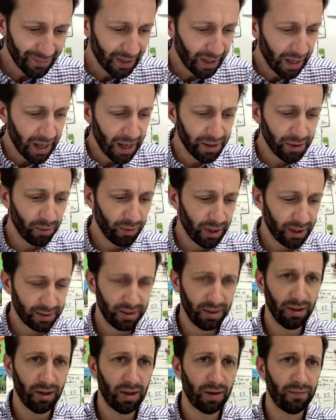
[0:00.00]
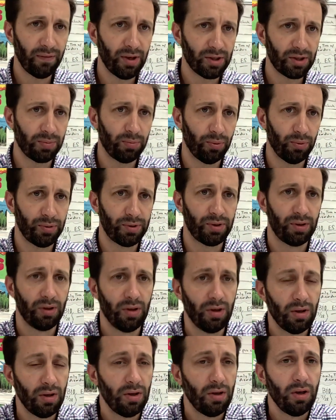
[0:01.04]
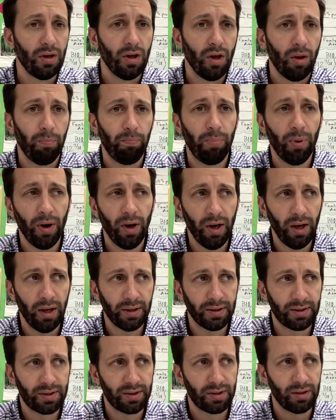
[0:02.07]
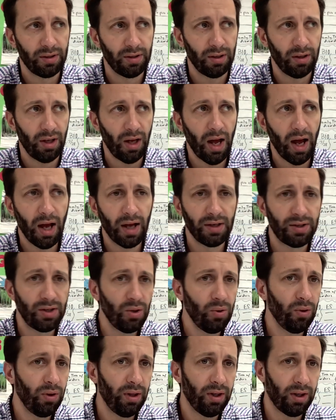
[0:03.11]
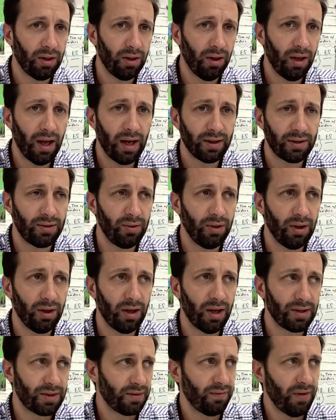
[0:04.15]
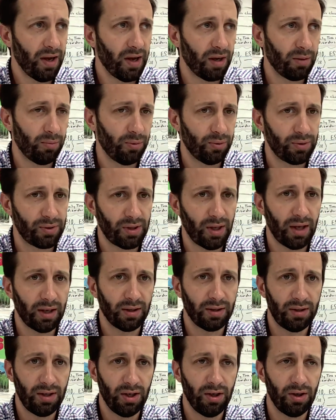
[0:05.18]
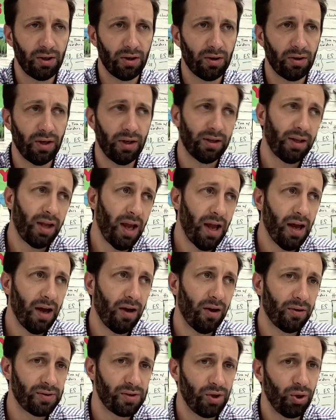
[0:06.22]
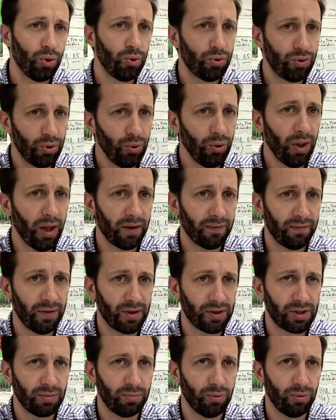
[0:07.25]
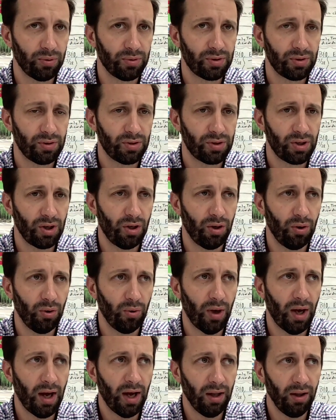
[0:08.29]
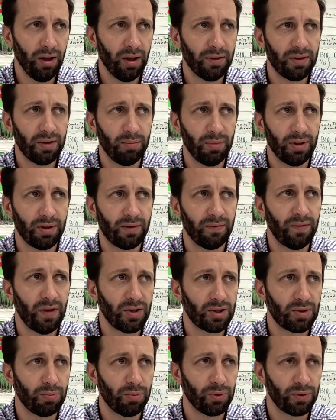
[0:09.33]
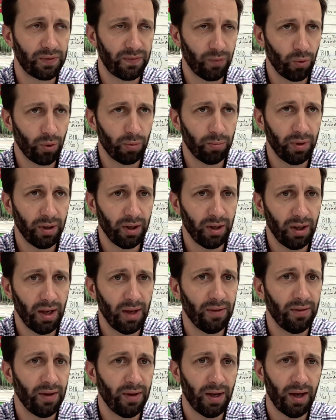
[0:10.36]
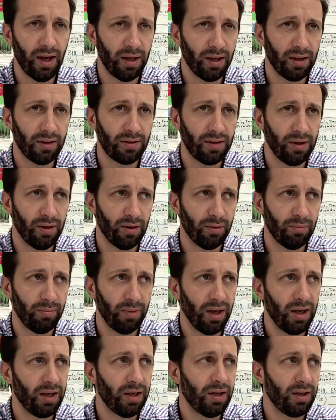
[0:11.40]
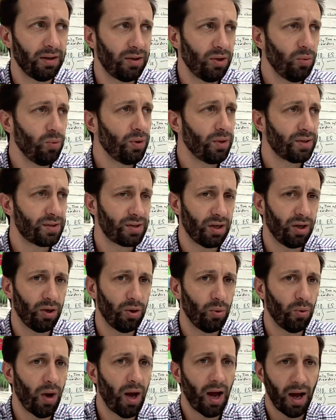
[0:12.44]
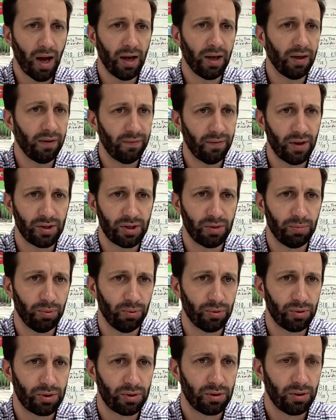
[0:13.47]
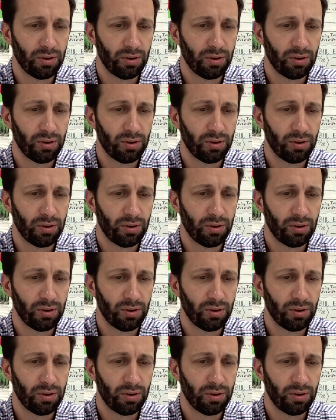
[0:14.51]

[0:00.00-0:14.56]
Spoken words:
I don't like to eat a lot of vegetables, but I do like to eat lots of animals like deer and cows who do like vegetables. So I let them eat the vegetables for me, and then I eat them. And in doing so, I eat vegetables.